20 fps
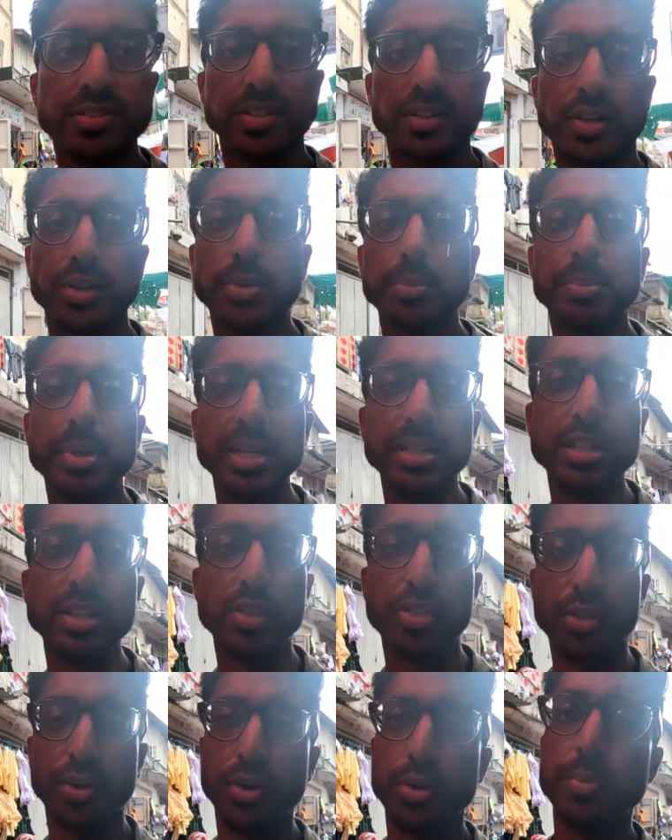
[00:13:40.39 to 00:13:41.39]
Omani
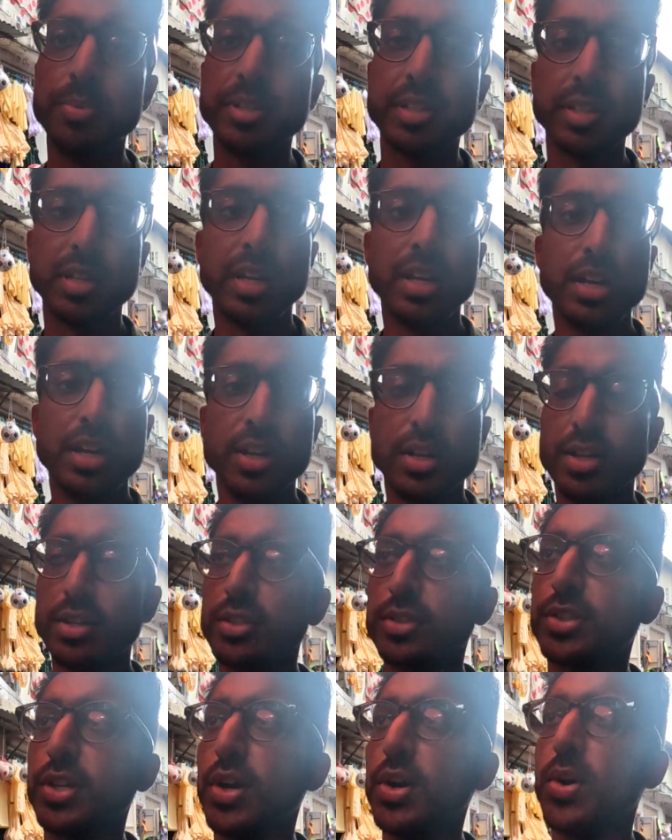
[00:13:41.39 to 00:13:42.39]
thobes.
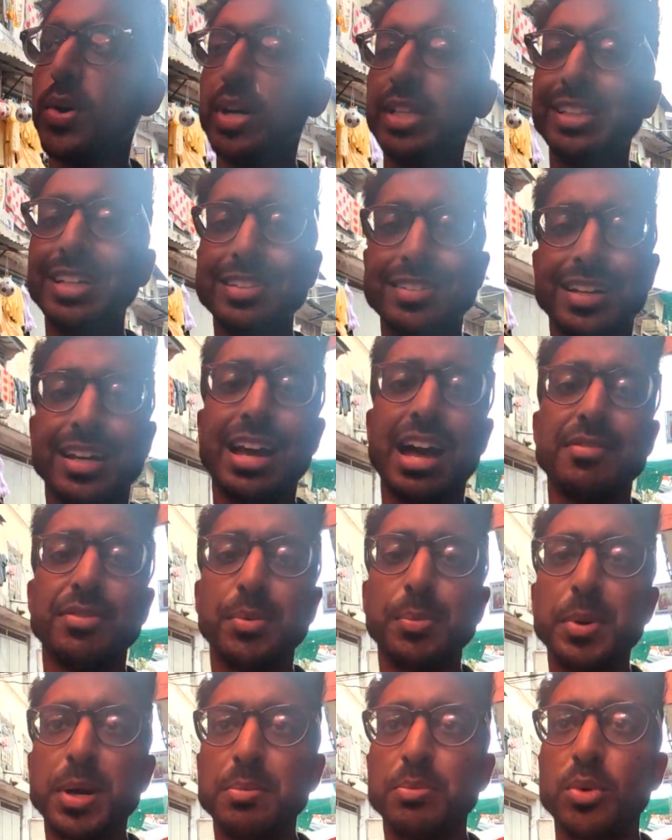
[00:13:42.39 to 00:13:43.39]
So at least I have a
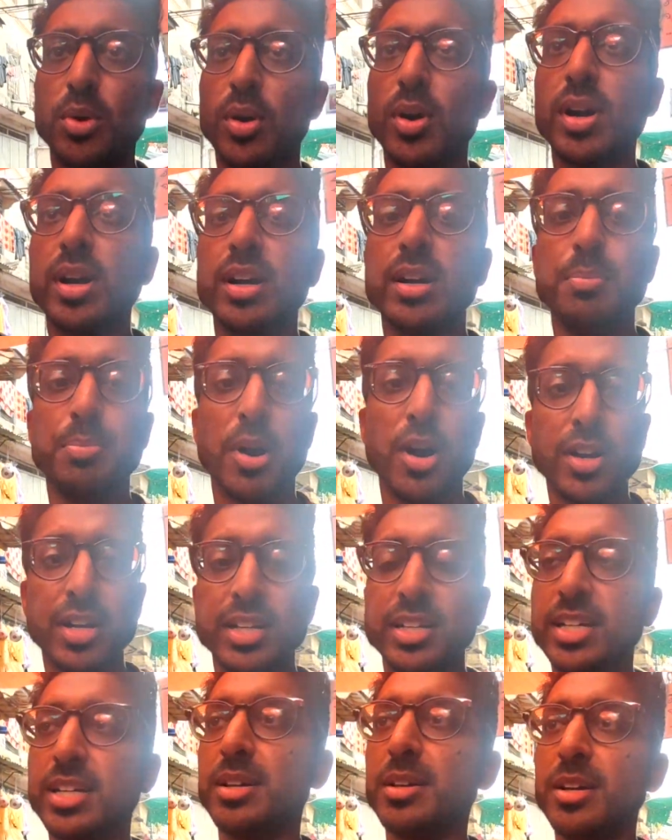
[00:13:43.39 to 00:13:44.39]
bit more
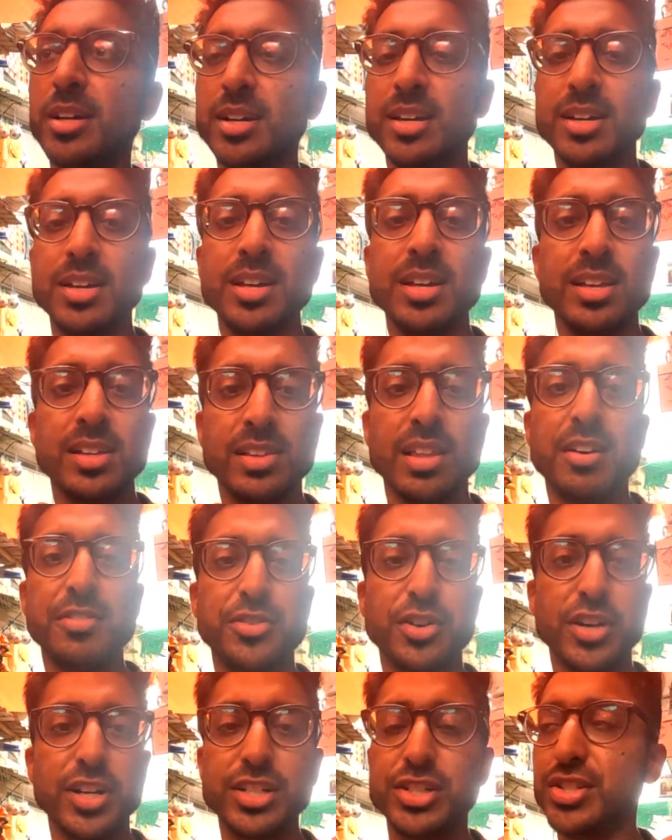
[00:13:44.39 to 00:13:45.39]
bargaining
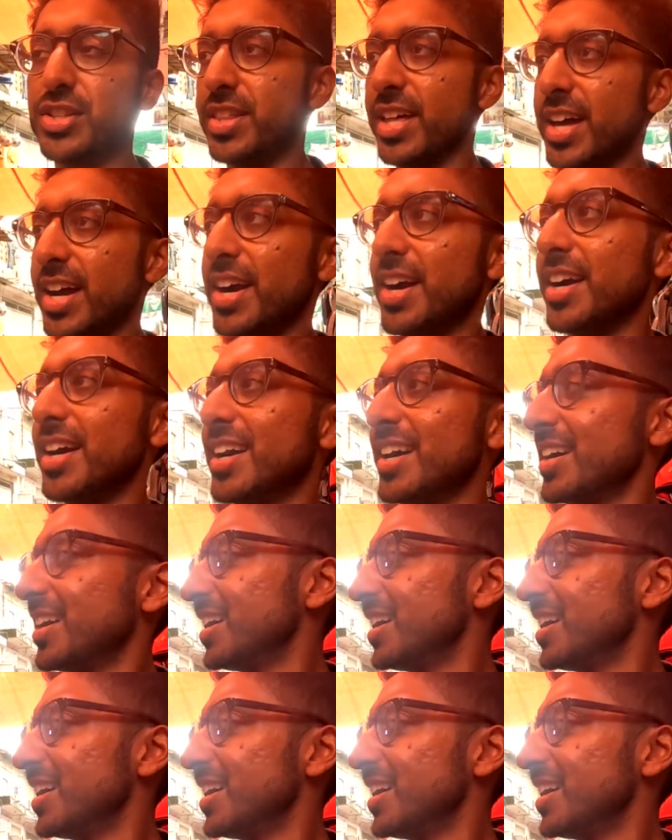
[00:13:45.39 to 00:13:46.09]
leverage there.